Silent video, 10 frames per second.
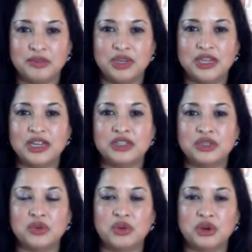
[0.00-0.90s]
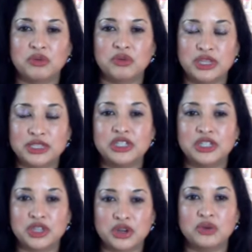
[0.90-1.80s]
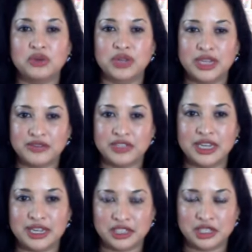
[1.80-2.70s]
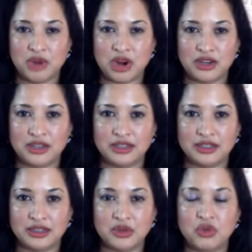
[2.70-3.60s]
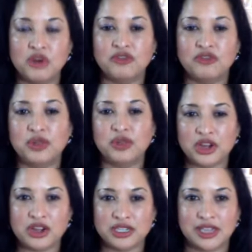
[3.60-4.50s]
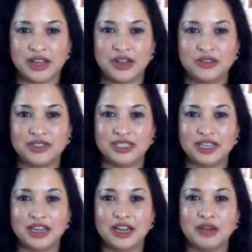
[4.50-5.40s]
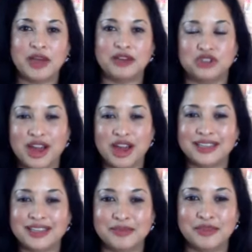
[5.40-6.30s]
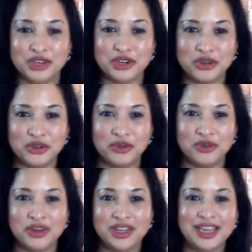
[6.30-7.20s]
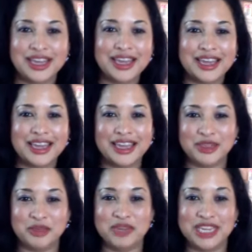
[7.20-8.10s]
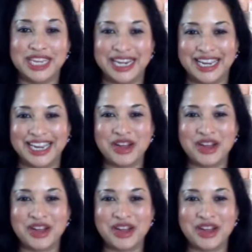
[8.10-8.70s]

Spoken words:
because we're really so gifted and smart, we're fooling ourselves about trying something new in the beginning.